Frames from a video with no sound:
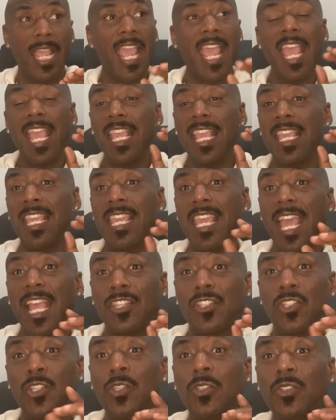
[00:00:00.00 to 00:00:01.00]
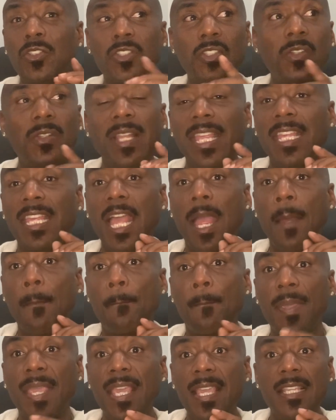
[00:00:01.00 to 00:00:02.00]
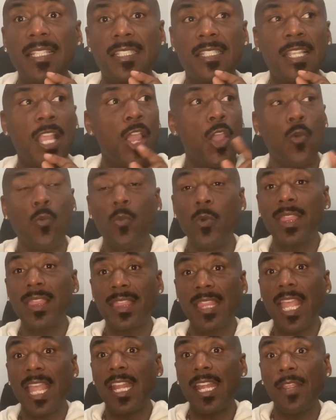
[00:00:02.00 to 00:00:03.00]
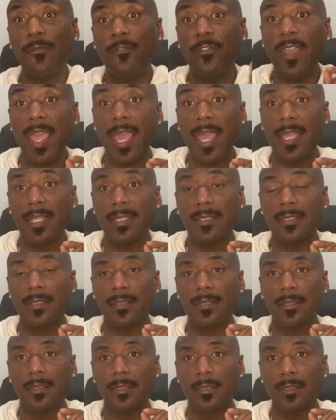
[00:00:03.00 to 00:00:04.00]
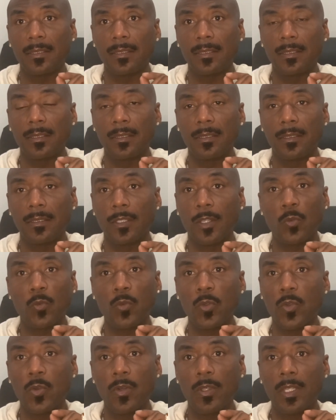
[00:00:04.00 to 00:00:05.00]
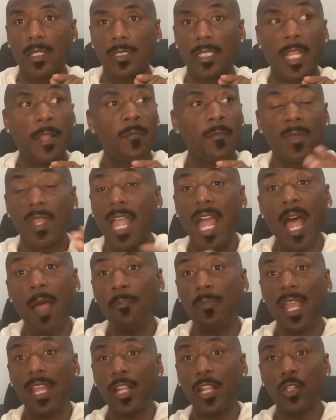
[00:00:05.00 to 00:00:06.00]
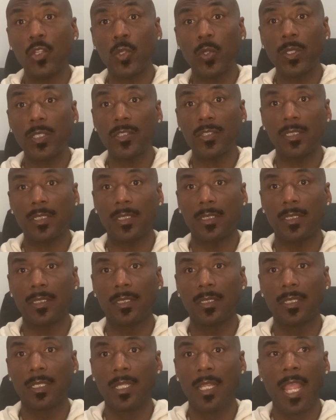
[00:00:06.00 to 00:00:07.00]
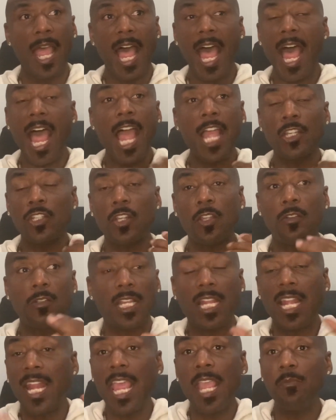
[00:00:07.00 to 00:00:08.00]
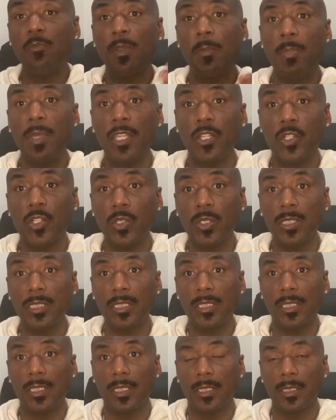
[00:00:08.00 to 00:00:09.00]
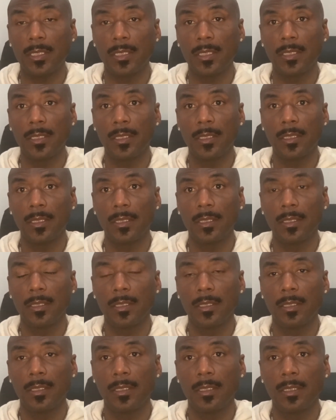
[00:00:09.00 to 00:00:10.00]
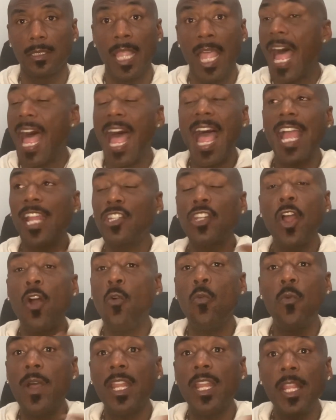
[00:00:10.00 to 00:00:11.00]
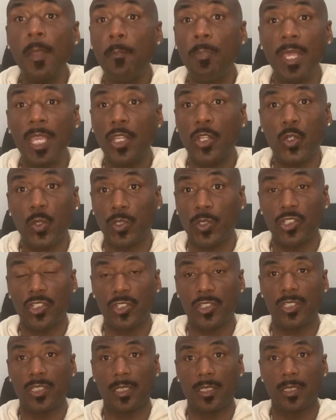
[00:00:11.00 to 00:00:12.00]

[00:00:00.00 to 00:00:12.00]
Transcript: And yet you still ain't got peace with that fact we're going there today. I'm not a Christian. I don't claim to be a Christian. I don't want to be a Christian.